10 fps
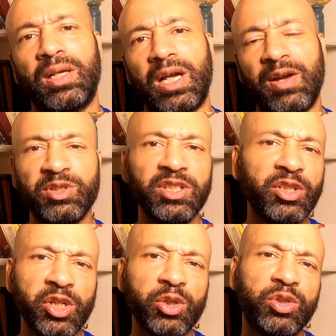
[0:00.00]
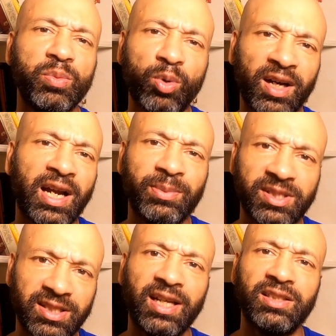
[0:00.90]
I was introduced to
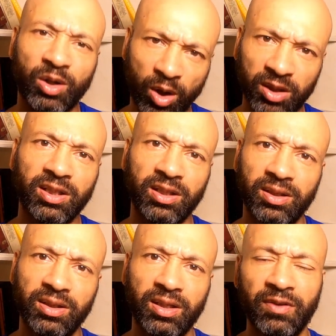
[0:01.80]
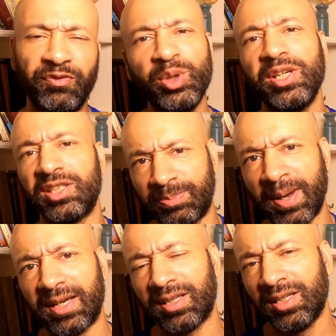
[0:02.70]
Murakami-san, the author, a few years
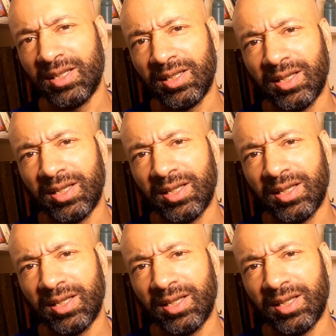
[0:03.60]
back,